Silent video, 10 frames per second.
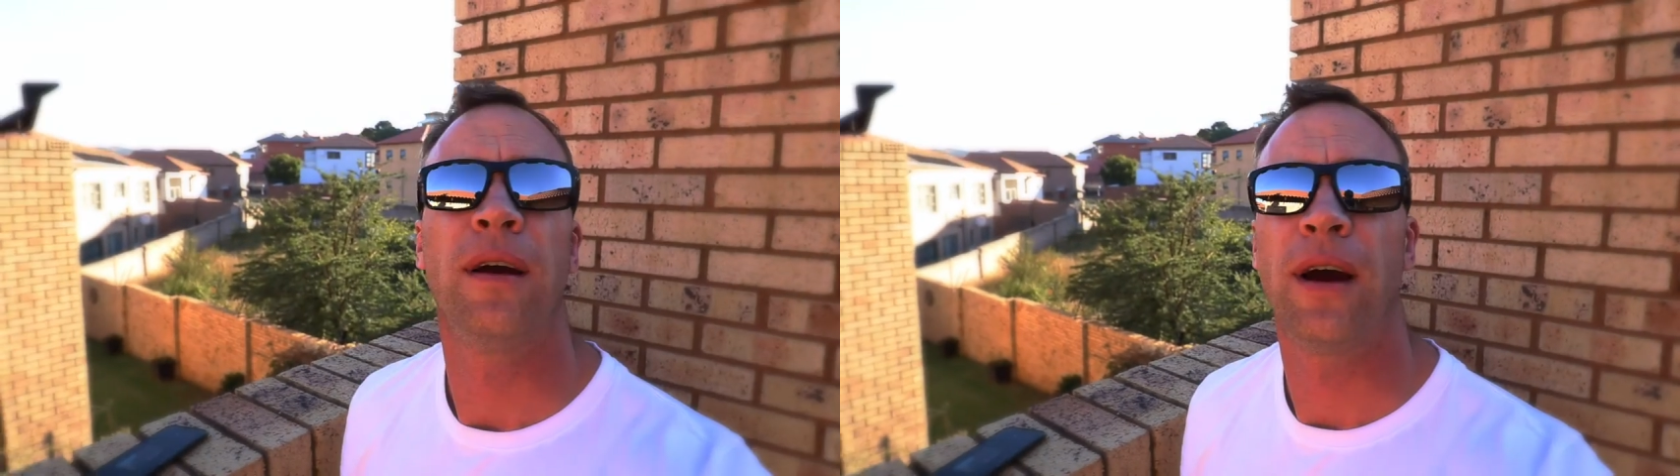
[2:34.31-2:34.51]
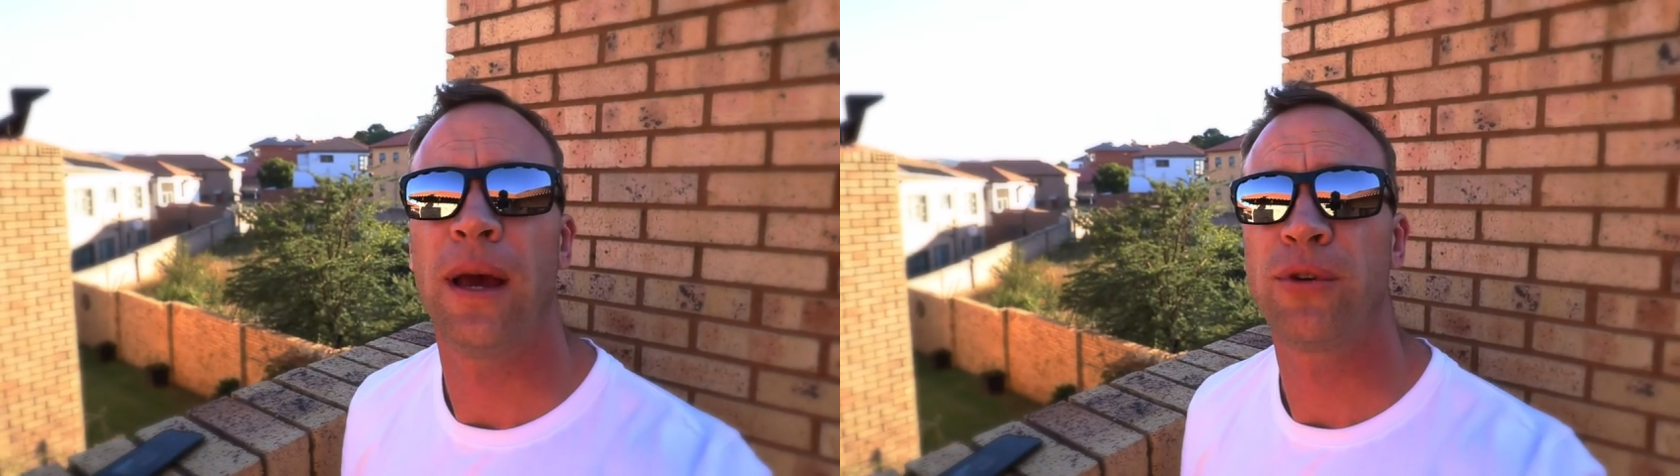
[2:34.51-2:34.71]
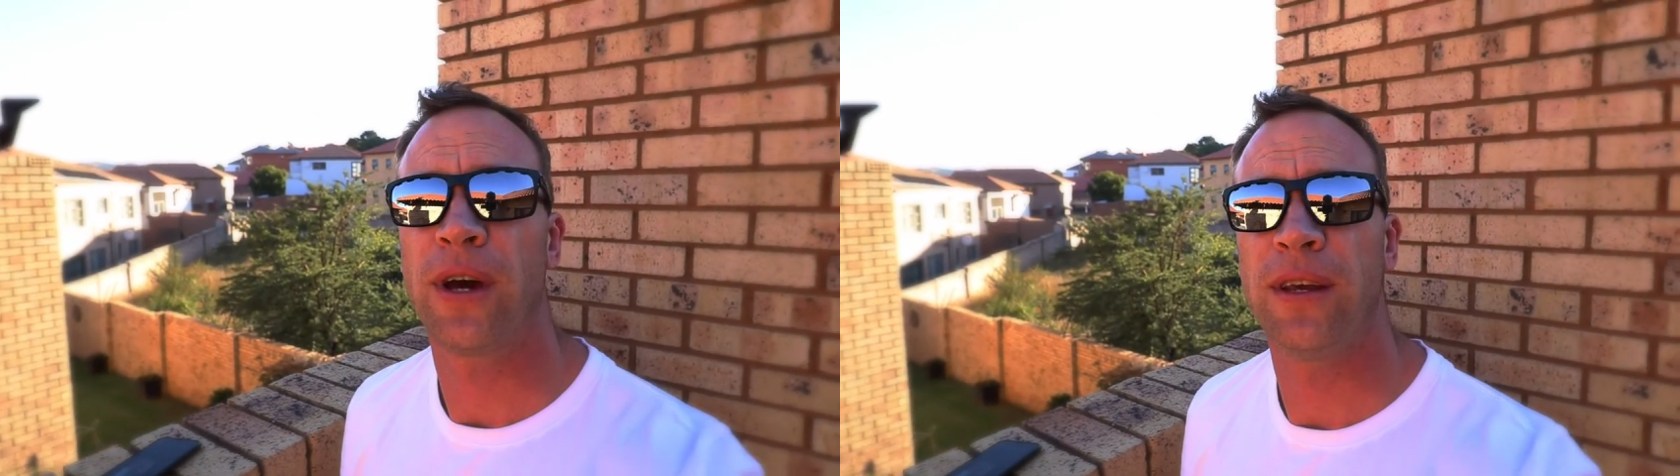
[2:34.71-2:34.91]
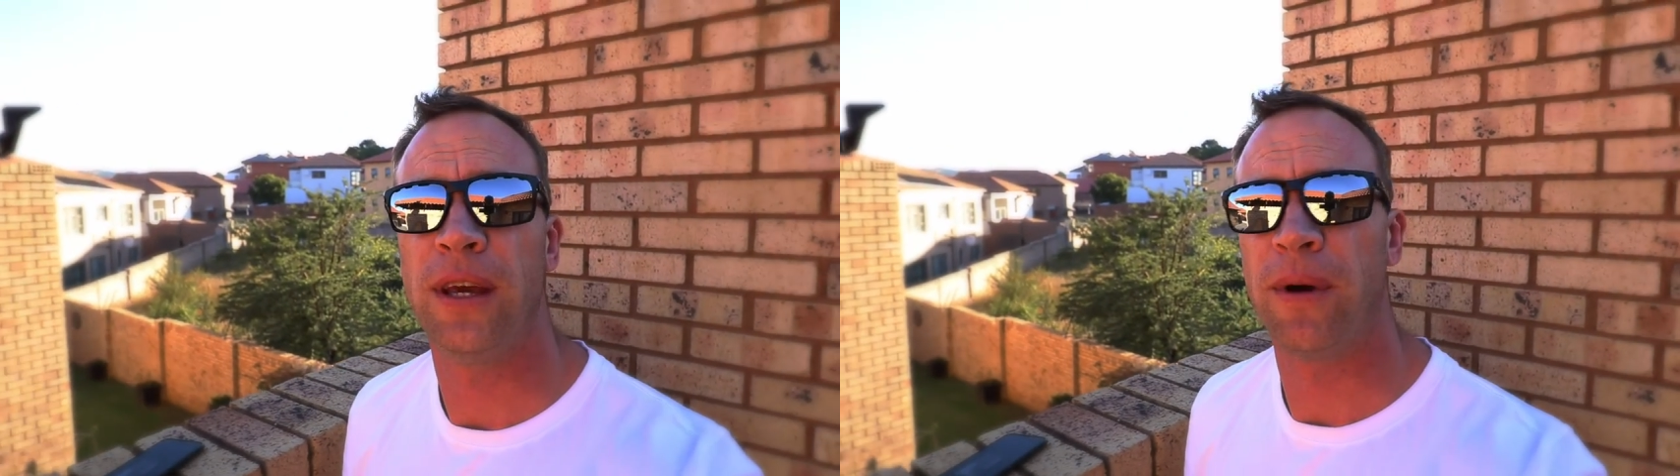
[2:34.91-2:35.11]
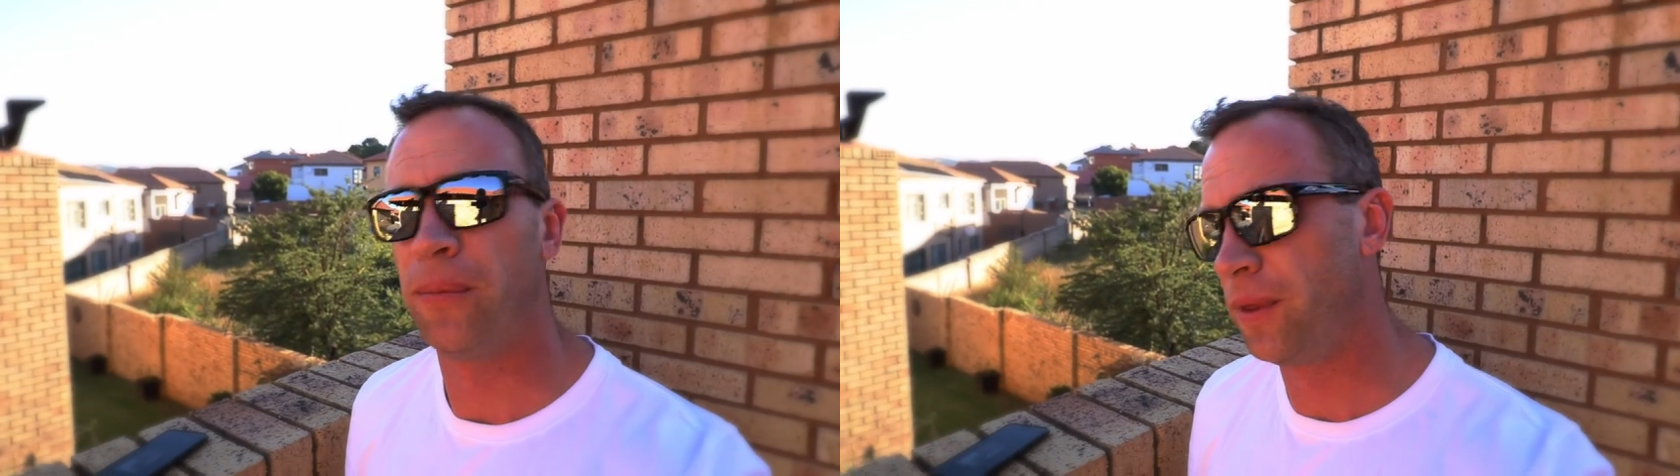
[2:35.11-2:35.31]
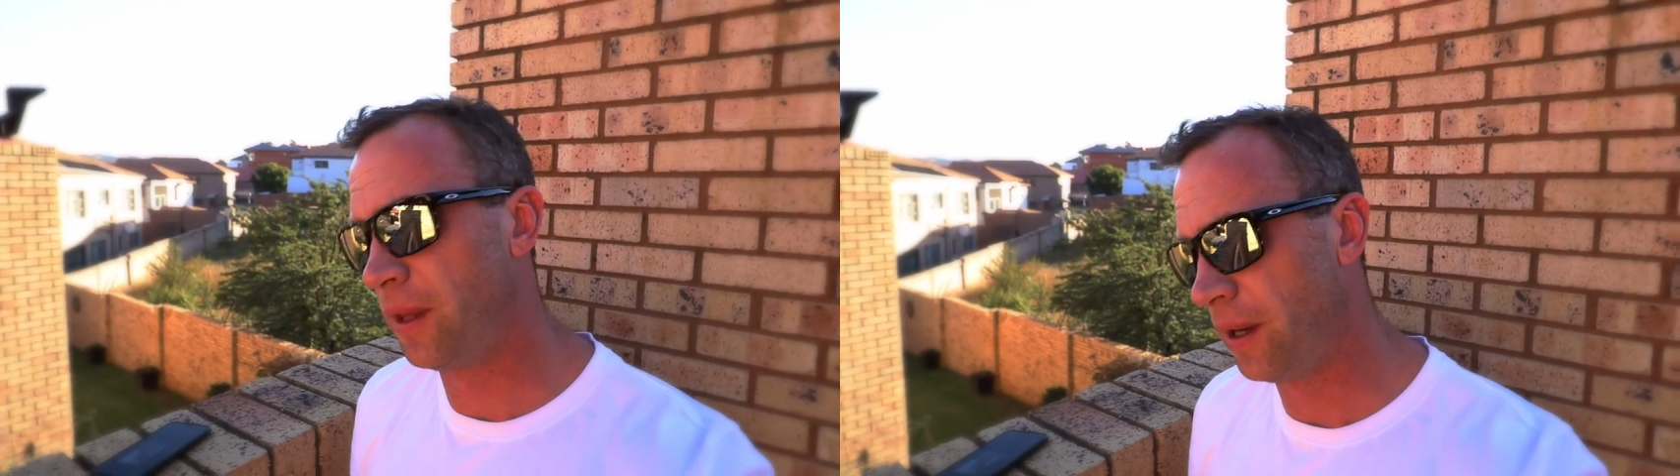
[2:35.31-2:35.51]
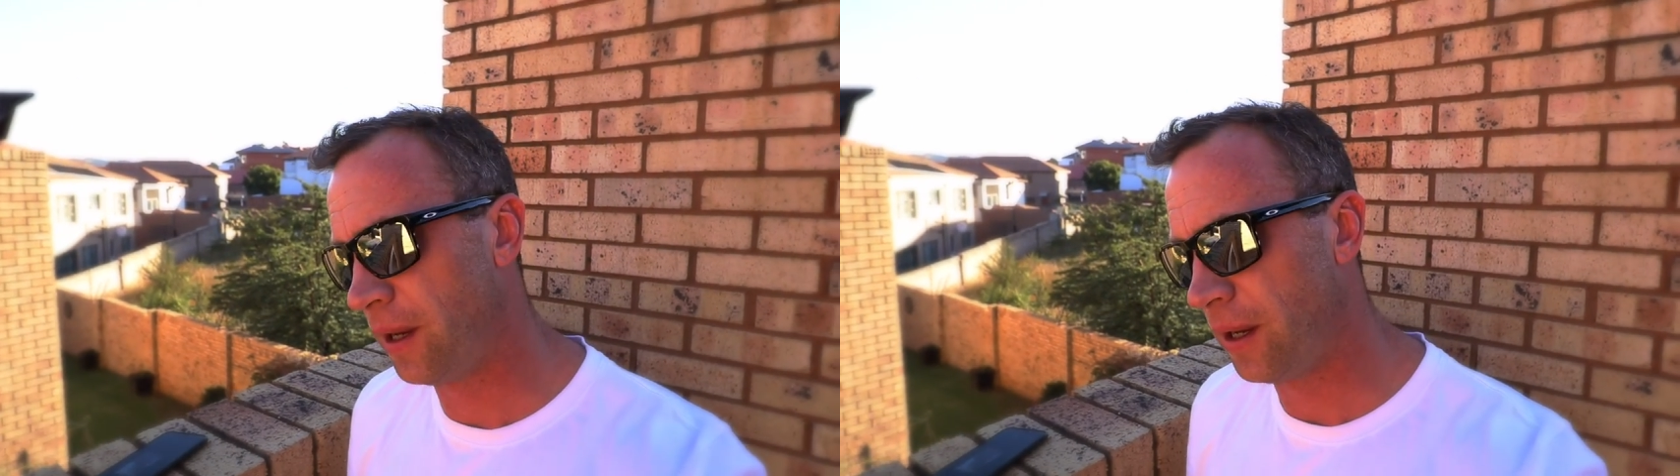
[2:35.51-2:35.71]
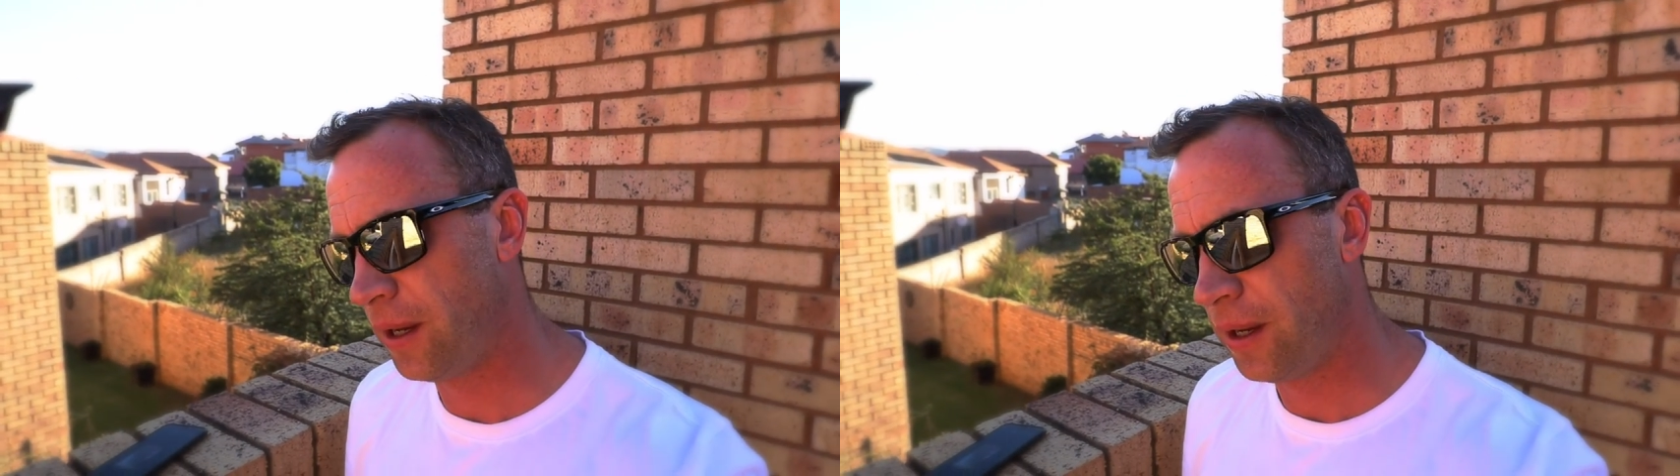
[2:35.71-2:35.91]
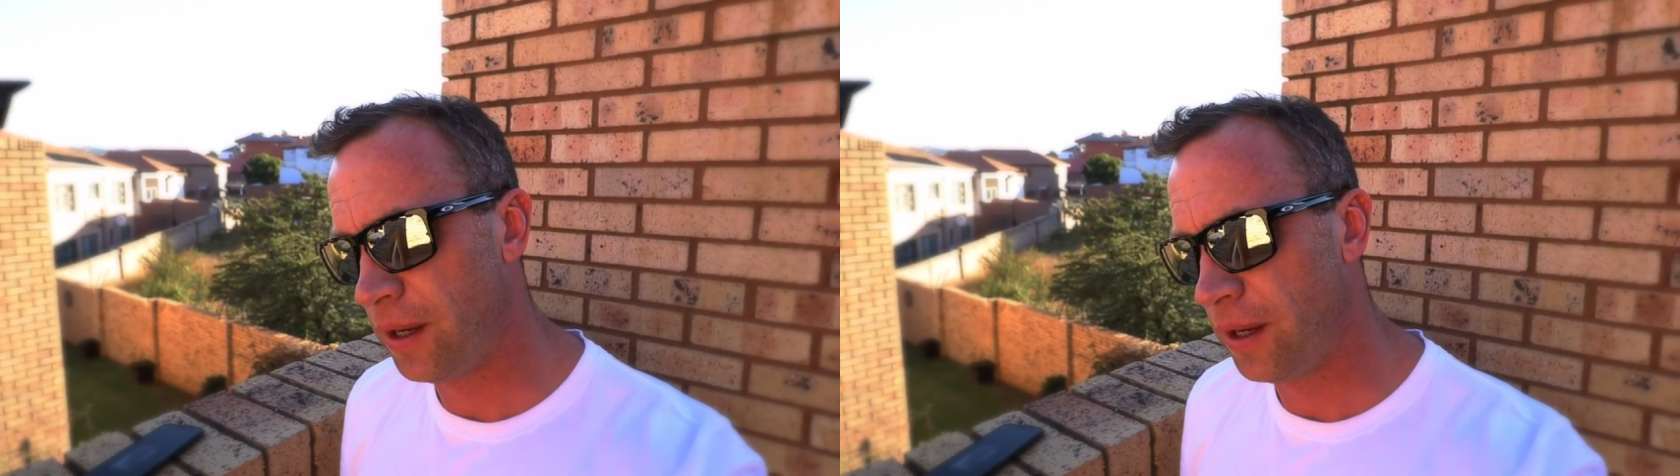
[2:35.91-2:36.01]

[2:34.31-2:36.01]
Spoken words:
I am trying to keep up with the